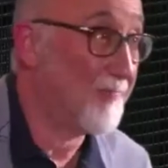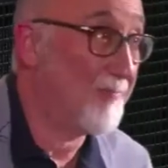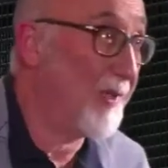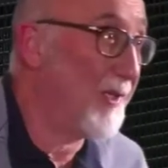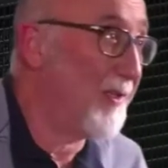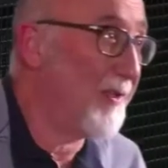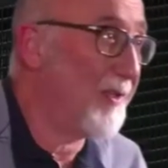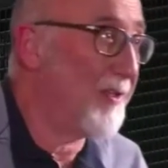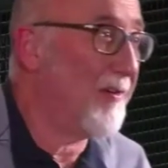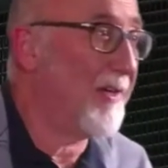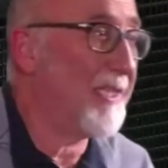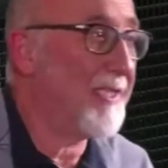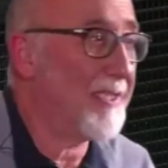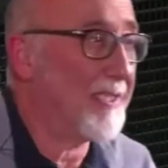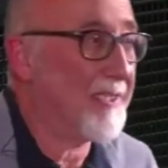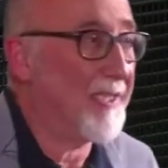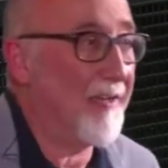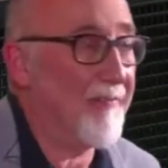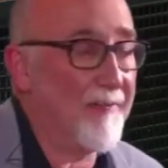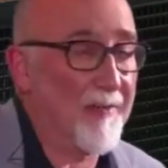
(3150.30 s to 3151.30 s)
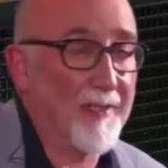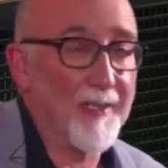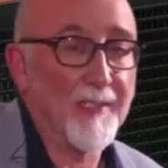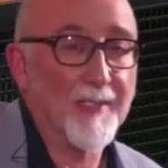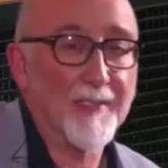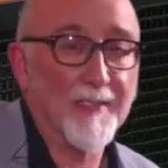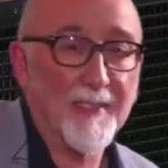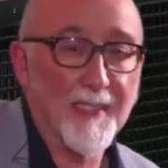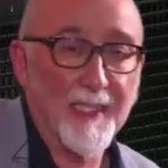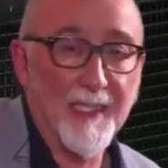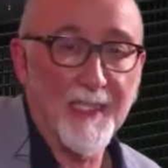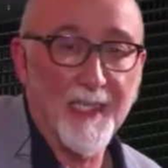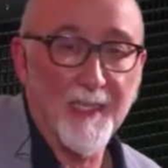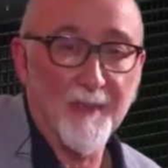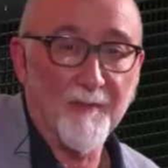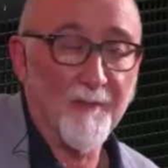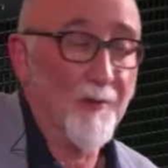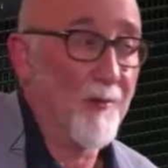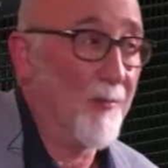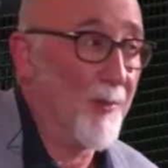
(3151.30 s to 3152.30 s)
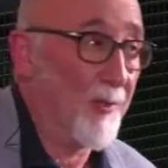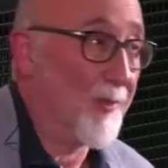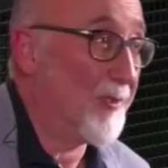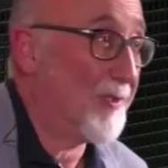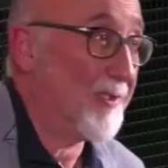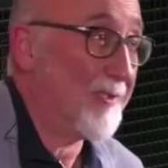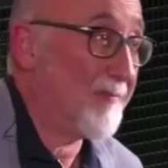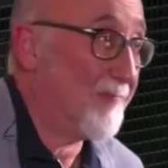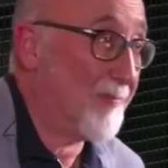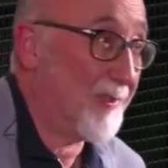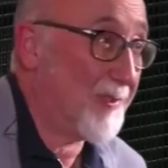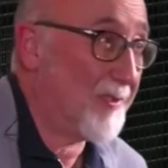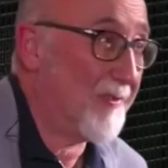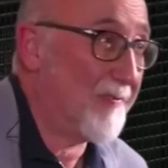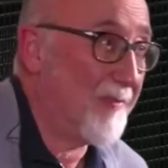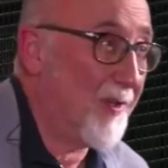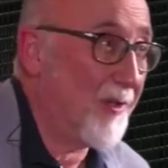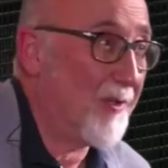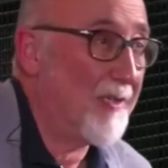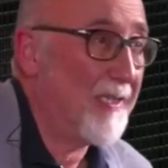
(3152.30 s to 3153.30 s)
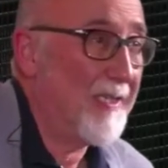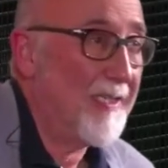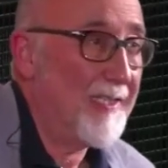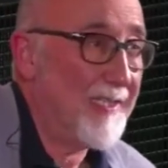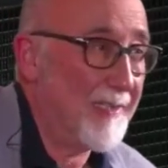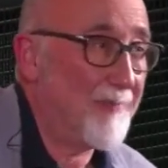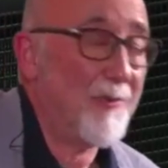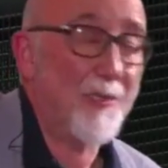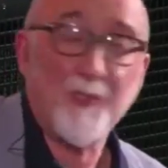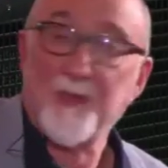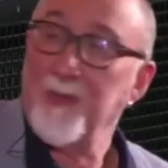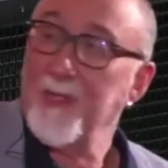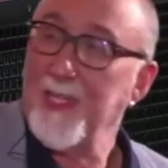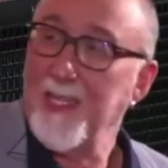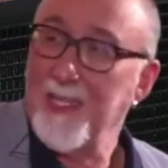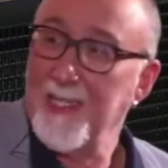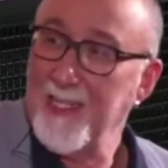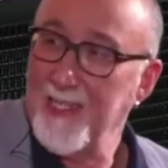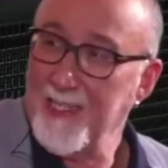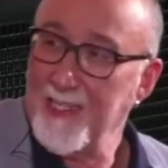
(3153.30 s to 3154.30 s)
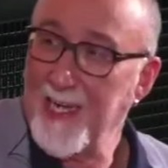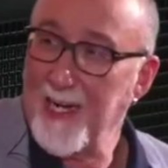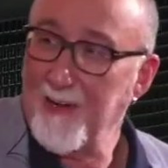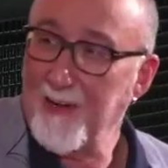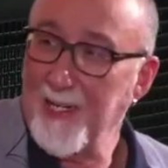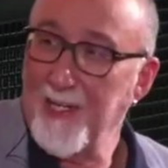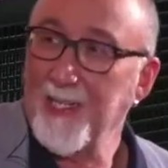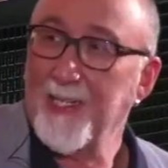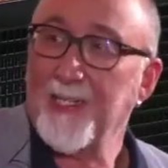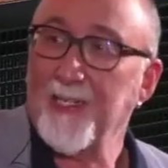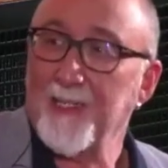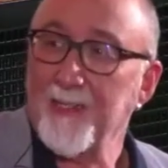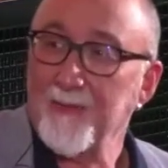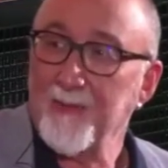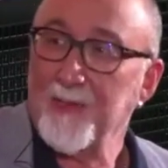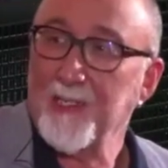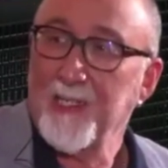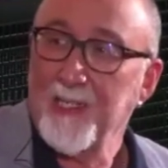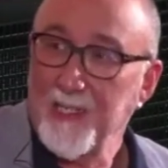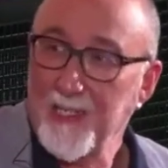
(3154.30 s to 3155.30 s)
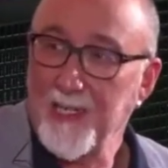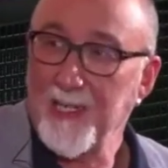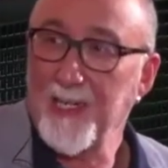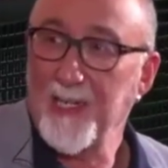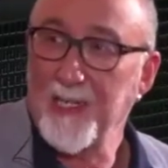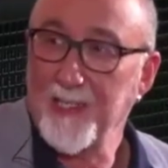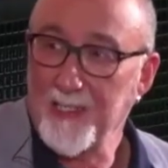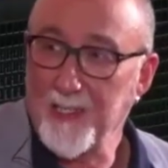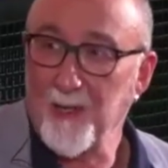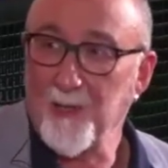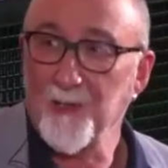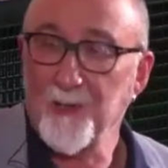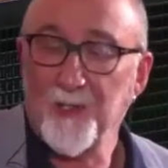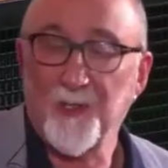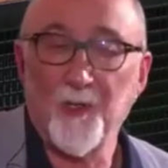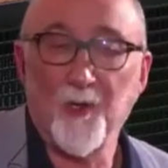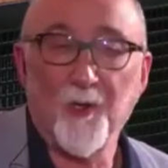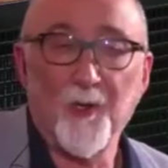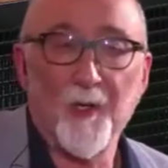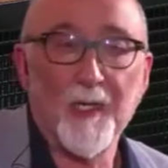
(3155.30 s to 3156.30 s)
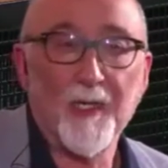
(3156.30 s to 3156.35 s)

one of the greatest ever Indian footballers, possibly not. He's possibly the Indian Gary Lineker, who's clearly a goal scorer.